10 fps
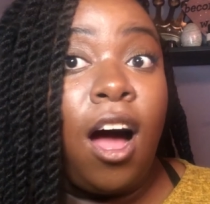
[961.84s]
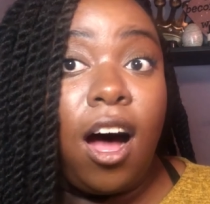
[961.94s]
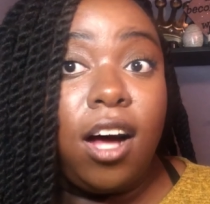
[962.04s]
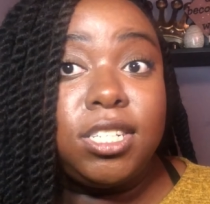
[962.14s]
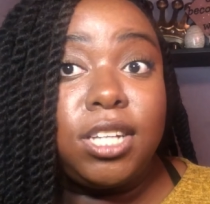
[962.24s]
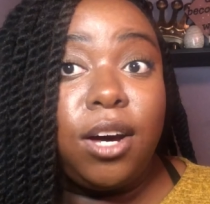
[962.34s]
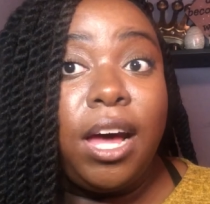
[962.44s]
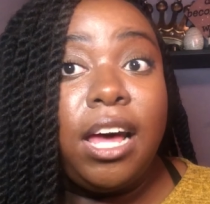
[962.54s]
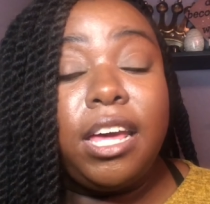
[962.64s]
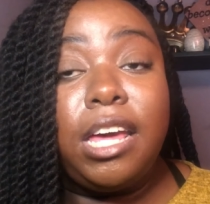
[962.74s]
Also,
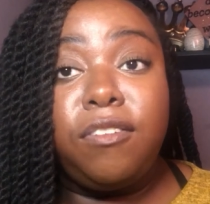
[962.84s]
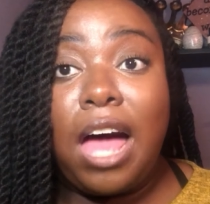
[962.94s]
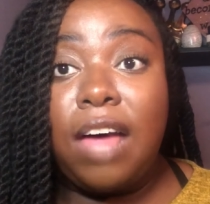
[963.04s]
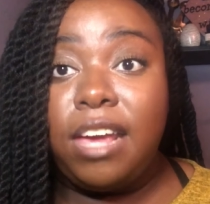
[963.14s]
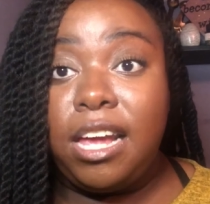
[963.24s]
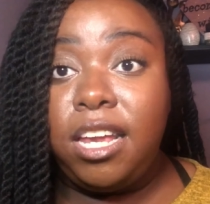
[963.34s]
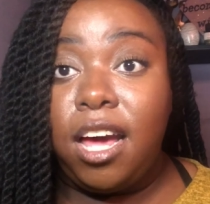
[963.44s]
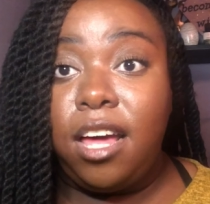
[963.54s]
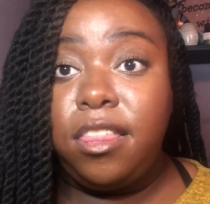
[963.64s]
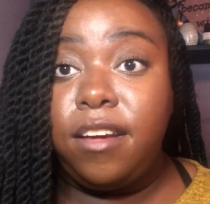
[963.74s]
if you have any
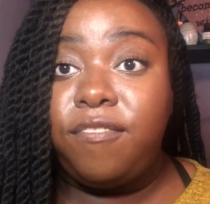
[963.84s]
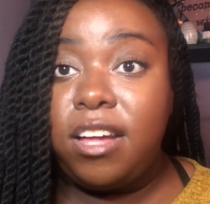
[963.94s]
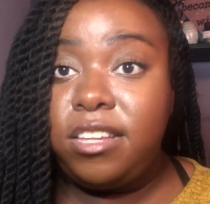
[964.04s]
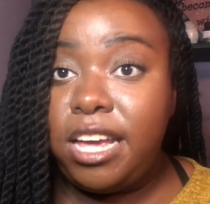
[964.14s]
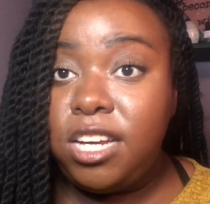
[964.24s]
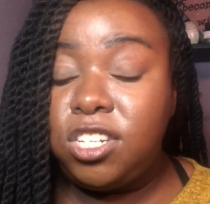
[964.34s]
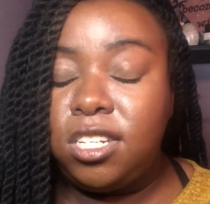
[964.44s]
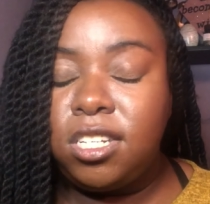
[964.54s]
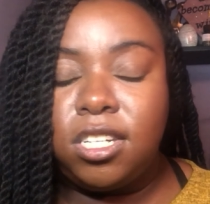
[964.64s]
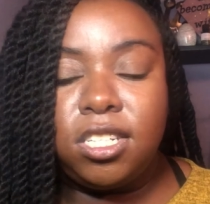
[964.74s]
other
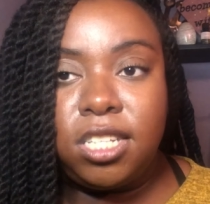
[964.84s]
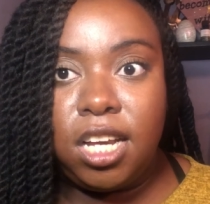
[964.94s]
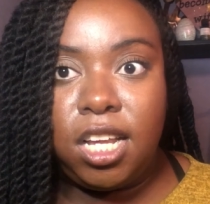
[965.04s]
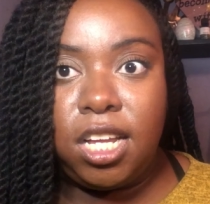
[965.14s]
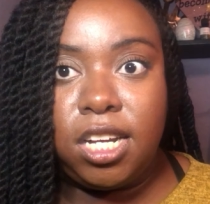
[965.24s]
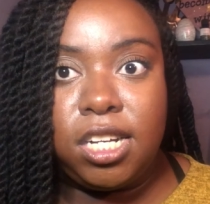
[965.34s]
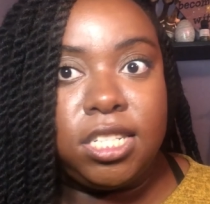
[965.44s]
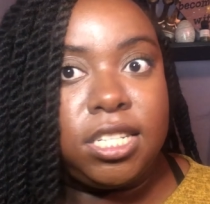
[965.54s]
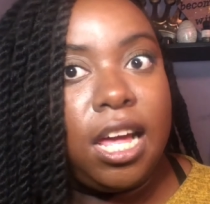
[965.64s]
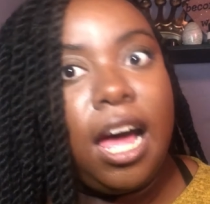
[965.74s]
foundations,
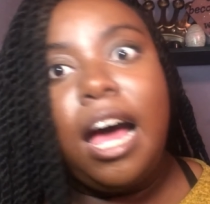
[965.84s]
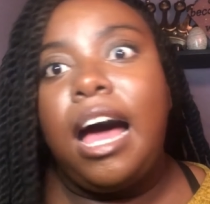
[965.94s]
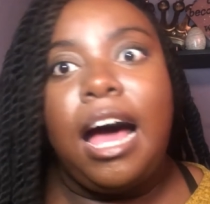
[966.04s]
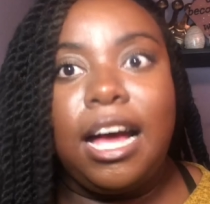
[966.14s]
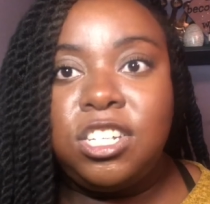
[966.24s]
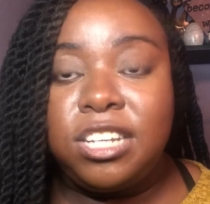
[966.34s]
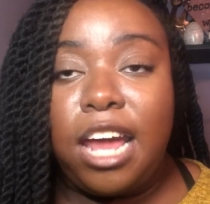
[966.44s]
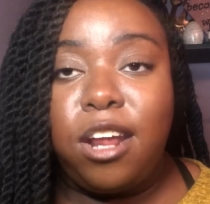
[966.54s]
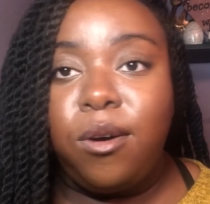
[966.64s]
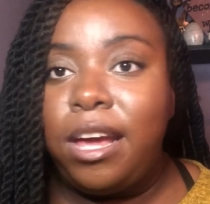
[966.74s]
concealers,
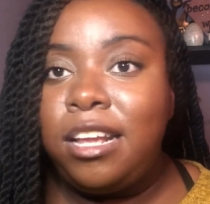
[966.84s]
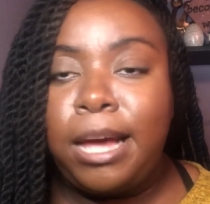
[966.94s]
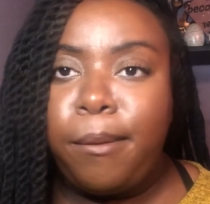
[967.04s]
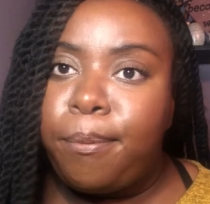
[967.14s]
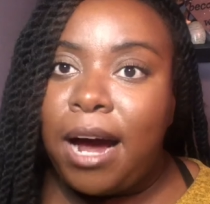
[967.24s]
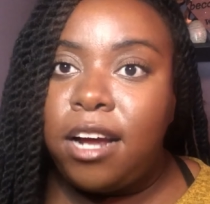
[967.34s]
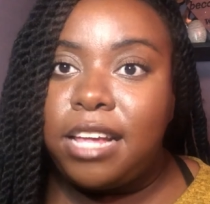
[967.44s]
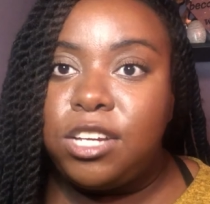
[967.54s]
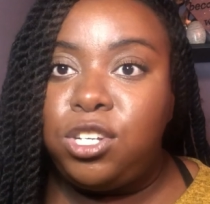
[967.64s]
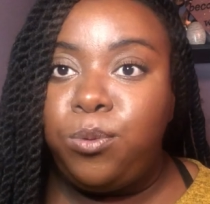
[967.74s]
eyeshadow, any type of product
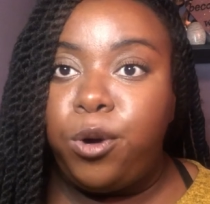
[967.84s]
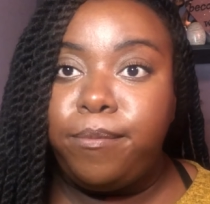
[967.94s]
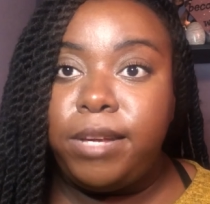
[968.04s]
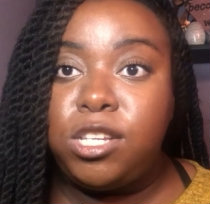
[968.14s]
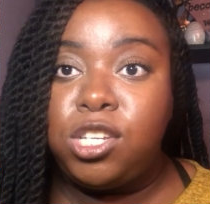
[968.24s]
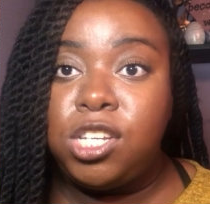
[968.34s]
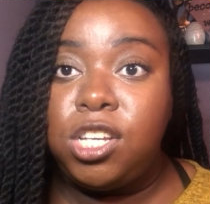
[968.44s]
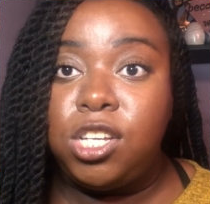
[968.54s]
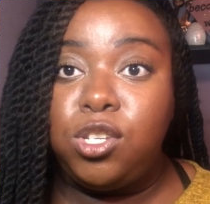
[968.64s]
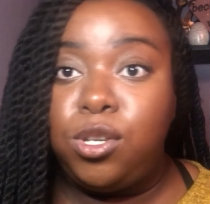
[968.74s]
that you want me
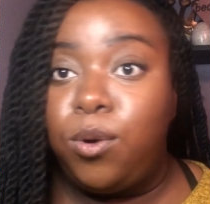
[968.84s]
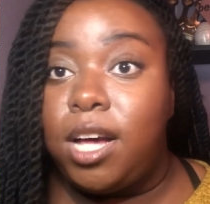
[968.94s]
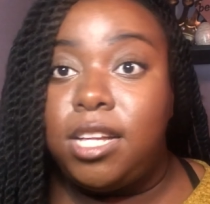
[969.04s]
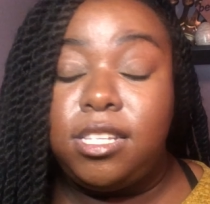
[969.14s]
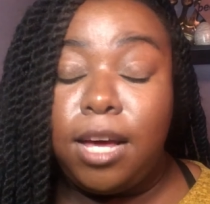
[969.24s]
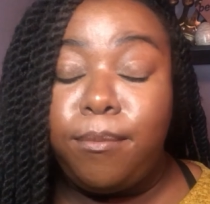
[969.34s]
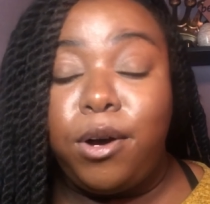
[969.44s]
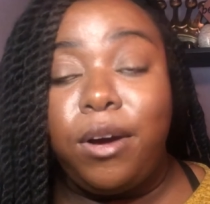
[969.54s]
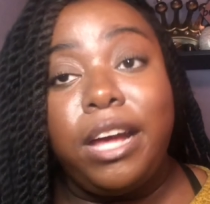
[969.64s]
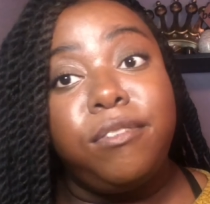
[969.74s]
to do a
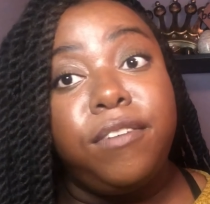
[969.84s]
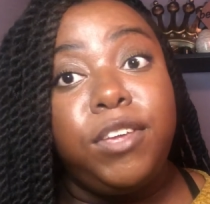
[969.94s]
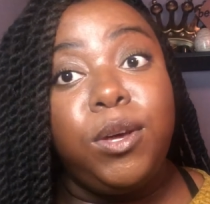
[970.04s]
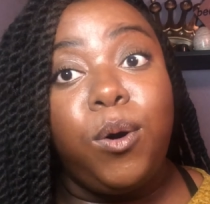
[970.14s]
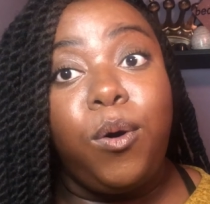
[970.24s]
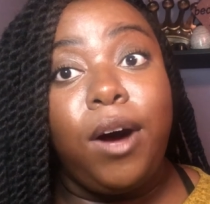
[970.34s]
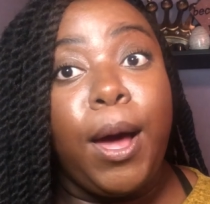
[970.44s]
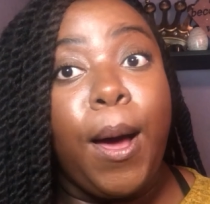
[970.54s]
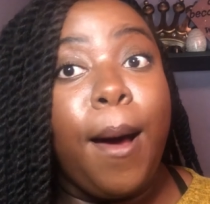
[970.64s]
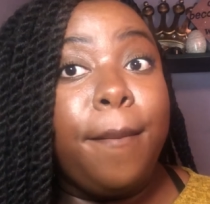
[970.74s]
demo and review on,
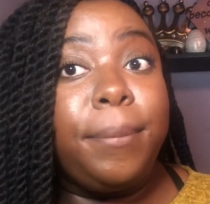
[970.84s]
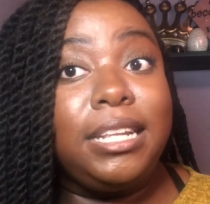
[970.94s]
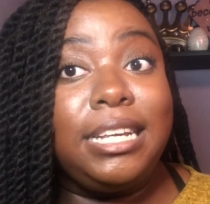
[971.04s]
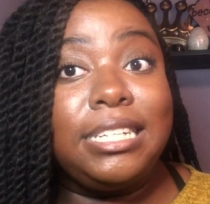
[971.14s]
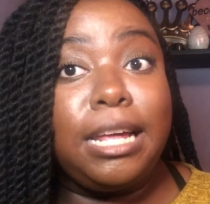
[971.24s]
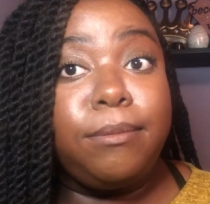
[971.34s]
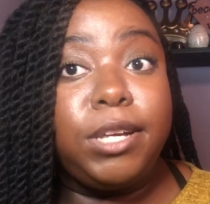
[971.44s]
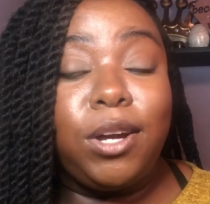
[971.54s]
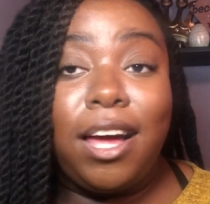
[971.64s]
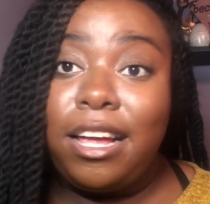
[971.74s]
please let me
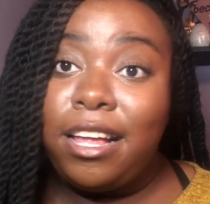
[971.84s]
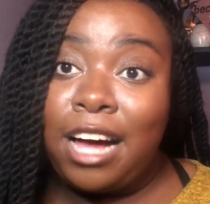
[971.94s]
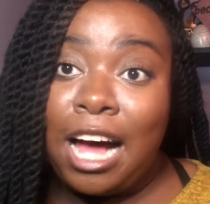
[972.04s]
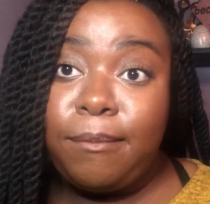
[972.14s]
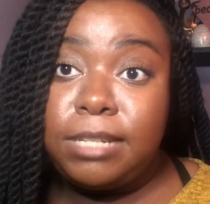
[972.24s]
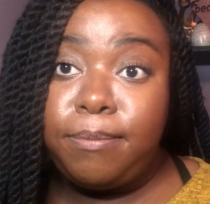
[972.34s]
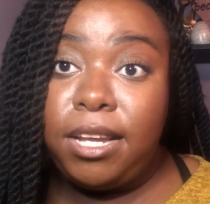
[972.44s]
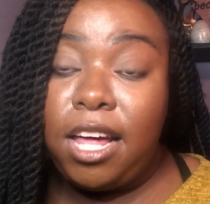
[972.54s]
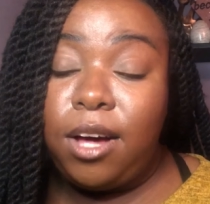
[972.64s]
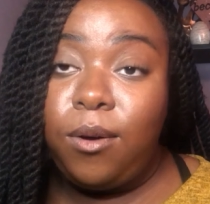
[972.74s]
know down in the comments
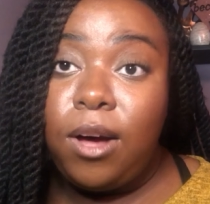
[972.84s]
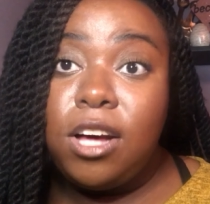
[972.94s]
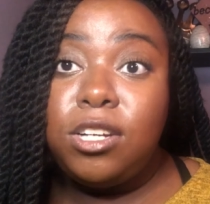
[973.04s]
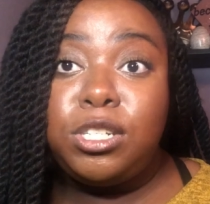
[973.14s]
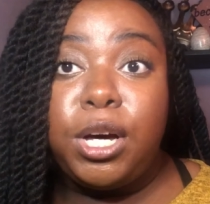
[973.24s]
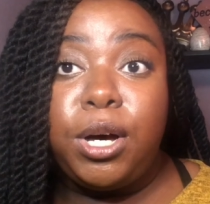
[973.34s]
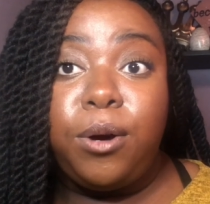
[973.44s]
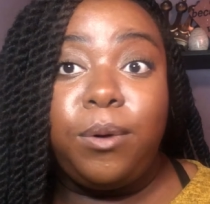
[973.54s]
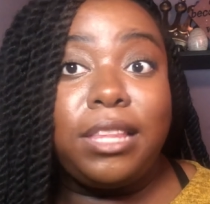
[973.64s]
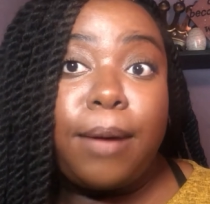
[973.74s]
below. So
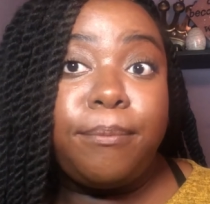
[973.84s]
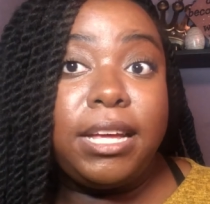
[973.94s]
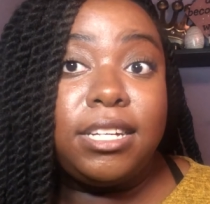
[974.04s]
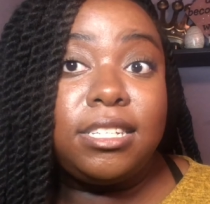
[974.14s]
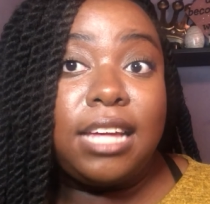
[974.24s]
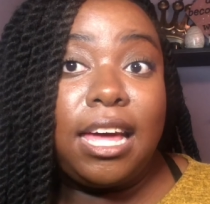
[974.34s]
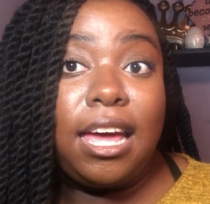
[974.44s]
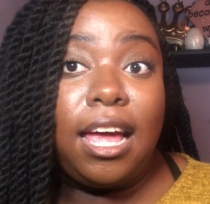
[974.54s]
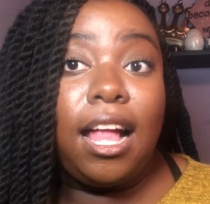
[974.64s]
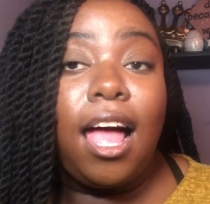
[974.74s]
with that being
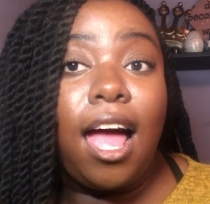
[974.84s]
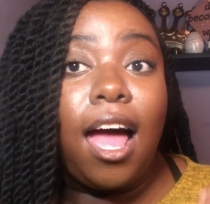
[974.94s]
said,